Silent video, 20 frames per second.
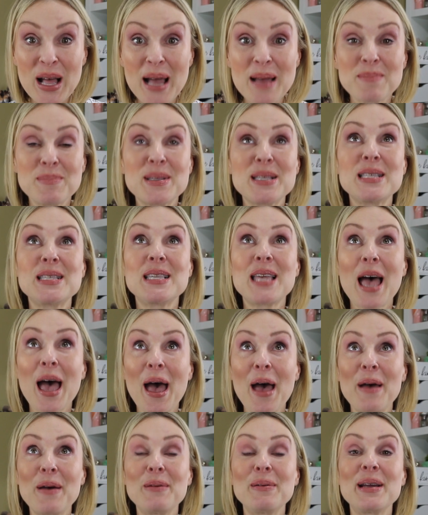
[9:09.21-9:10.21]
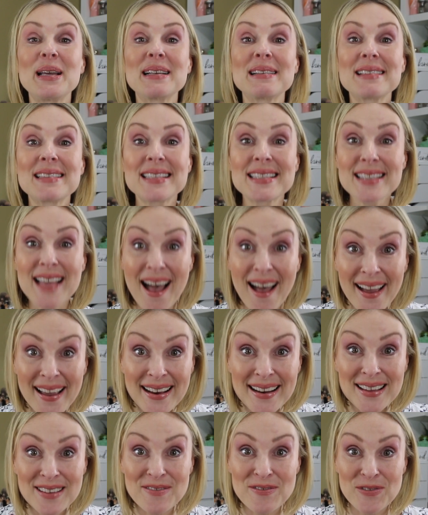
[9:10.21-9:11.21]
I'm so
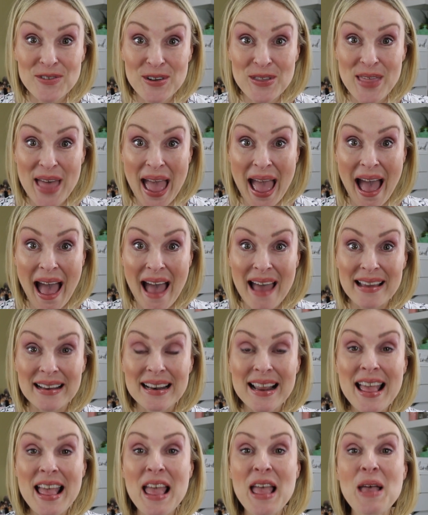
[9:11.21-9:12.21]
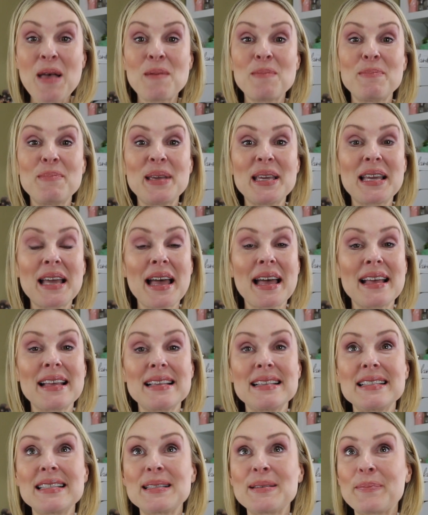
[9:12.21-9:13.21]
excited for that
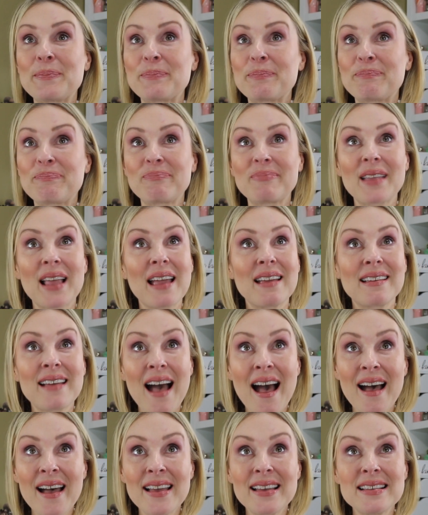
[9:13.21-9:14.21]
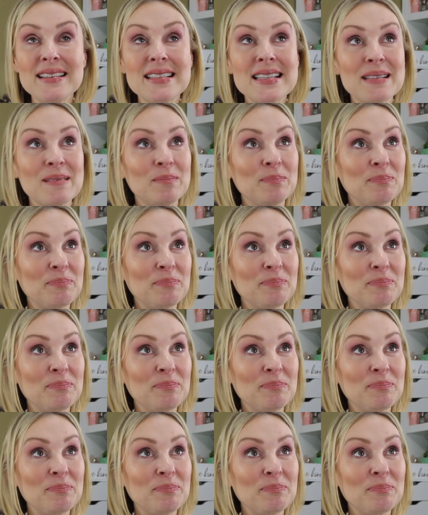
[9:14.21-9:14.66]
because, guys,